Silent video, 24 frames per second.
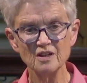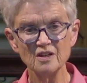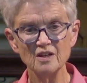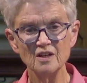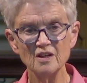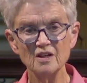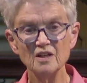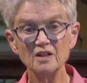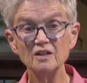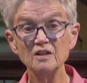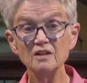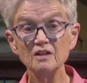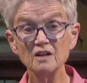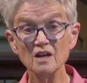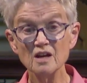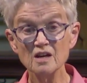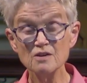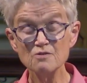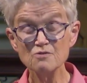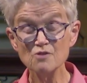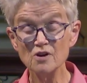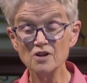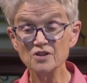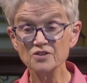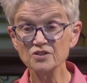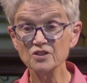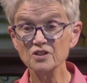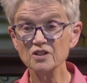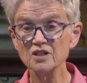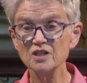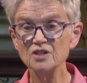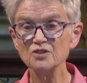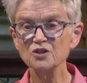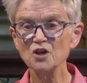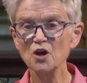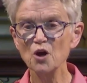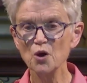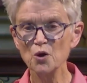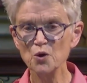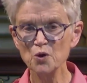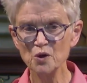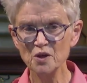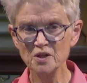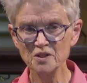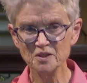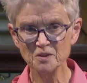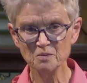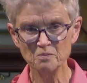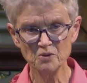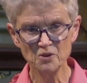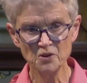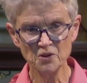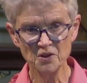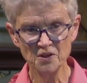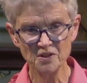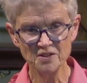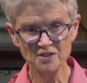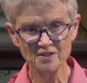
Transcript: he gave us his Holy Spirit.